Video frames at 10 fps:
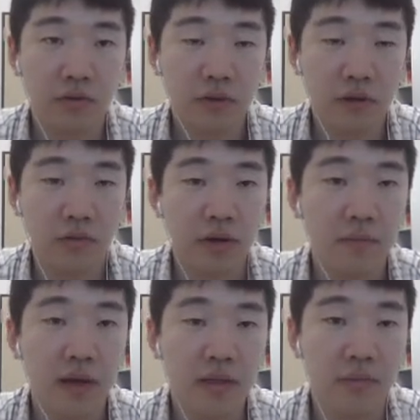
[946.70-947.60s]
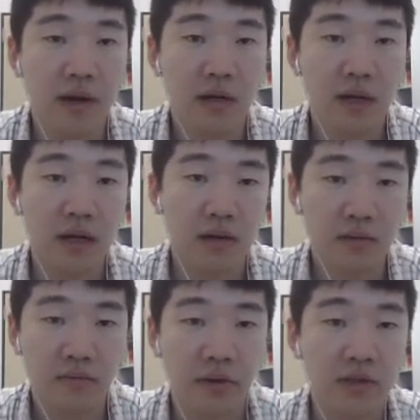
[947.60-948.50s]
real mathematical, like
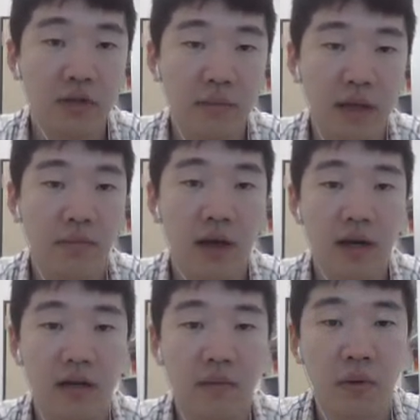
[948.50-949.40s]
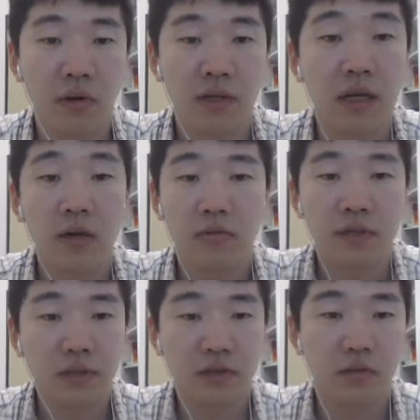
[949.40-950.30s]
a functional mathematical point, we
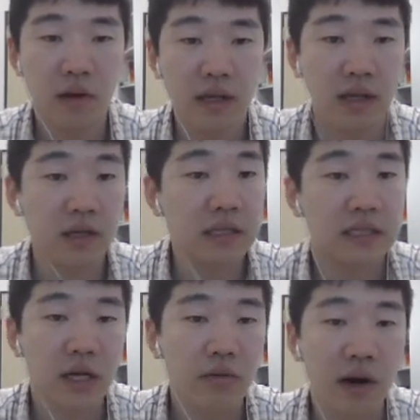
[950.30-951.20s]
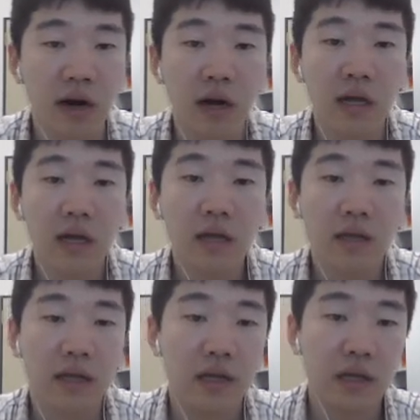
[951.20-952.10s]
just write as an integral.
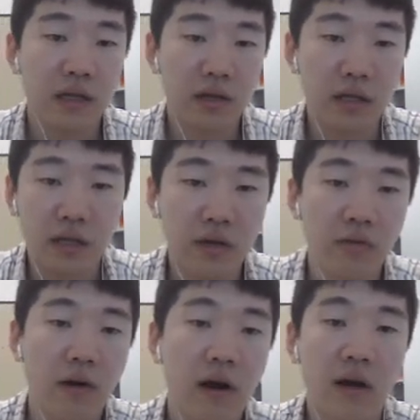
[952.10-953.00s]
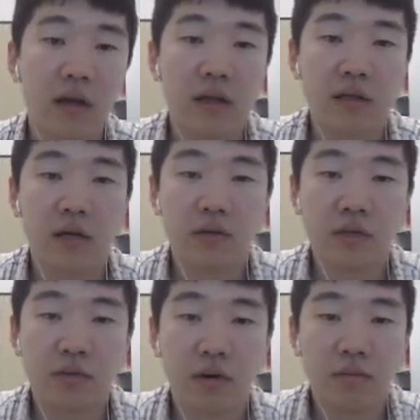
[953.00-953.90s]
Then in the integral there
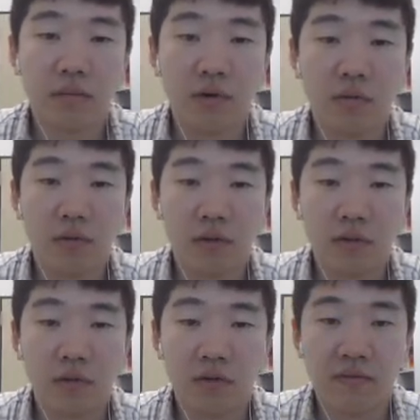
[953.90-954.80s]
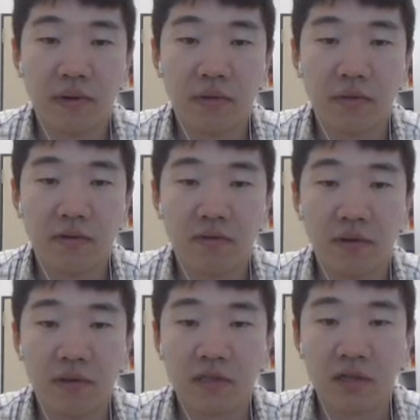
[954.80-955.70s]
is one
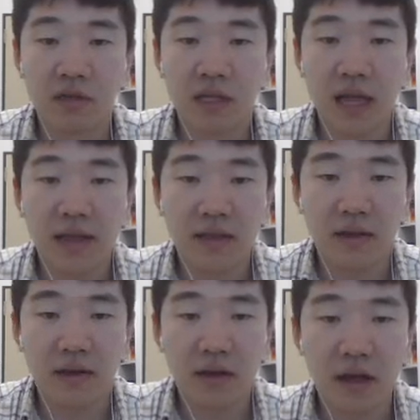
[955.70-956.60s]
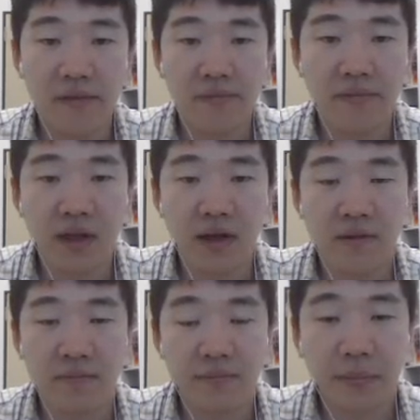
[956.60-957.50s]
function and and
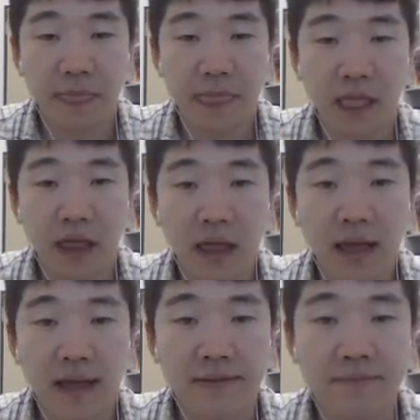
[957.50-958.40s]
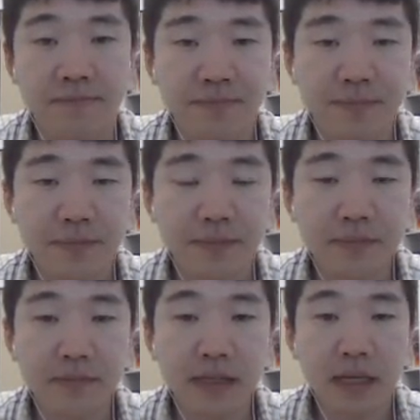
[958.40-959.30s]

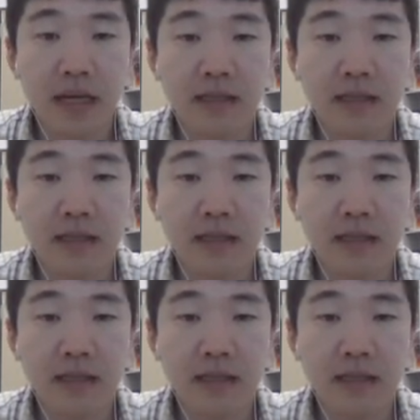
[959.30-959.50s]
and